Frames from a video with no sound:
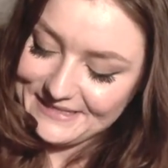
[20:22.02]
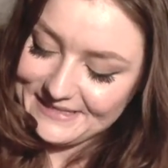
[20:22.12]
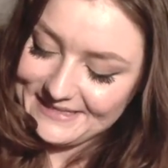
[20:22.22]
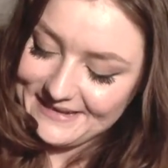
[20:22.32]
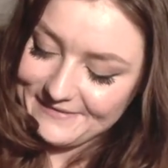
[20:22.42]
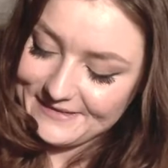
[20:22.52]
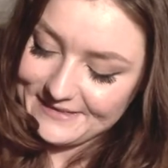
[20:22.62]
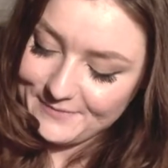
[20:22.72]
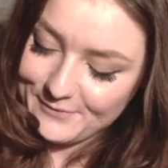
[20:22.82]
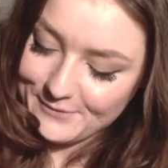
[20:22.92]
just never
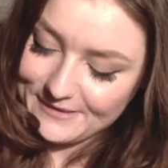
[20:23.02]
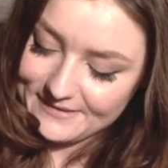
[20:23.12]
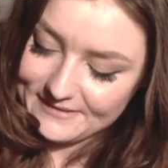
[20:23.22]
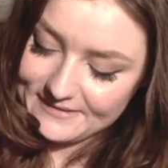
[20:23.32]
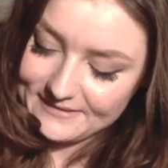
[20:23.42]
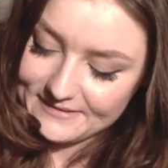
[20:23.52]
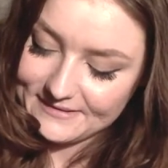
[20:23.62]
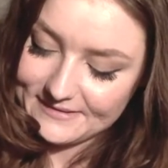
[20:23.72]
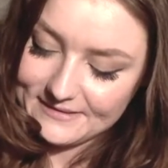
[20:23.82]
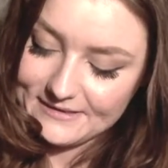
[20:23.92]
disappoints.
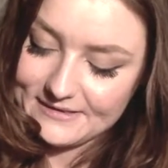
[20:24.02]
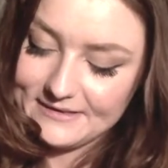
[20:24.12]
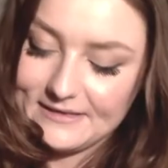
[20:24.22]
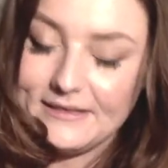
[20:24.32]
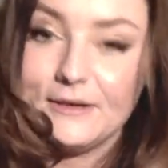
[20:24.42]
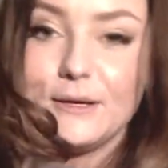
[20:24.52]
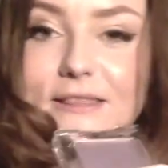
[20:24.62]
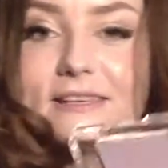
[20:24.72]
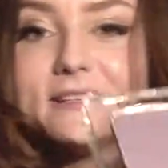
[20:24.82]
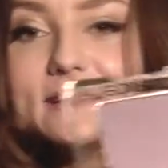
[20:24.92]
Look at
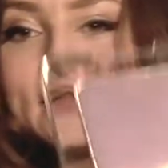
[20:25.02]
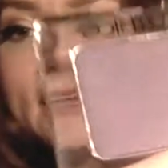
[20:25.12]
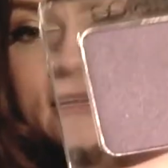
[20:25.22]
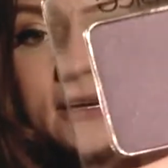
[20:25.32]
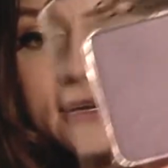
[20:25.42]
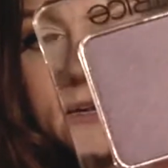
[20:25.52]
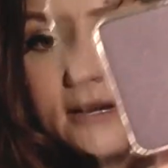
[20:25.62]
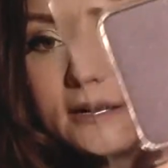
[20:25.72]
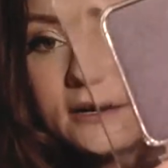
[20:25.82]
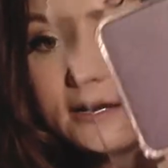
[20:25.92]
this color.